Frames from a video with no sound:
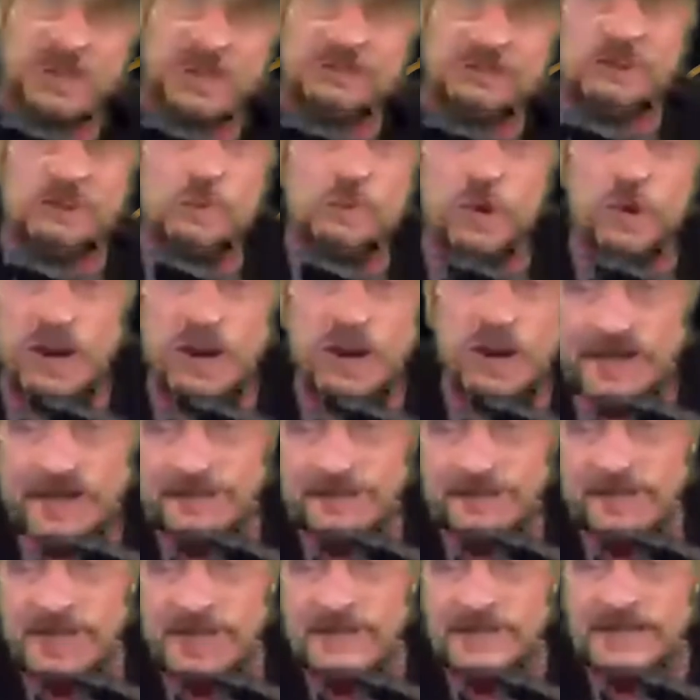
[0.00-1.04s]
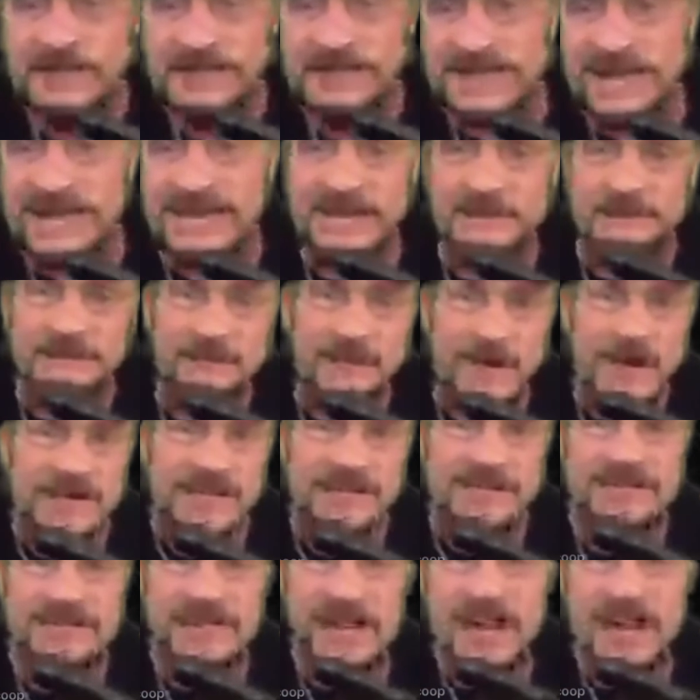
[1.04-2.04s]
Ward. Get it fucking done,